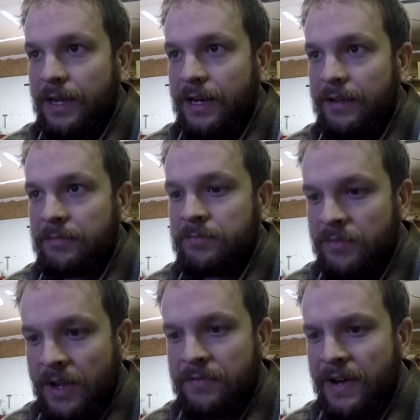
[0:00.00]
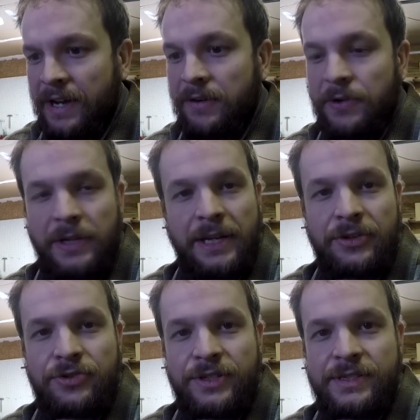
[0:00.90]
And I find it really
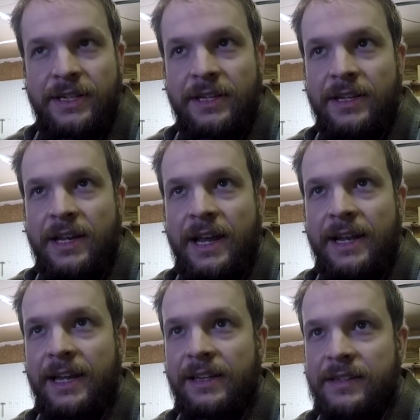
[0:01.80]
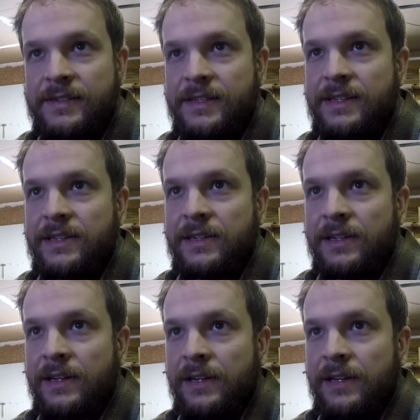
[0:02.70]
interesting, and I'd like to see,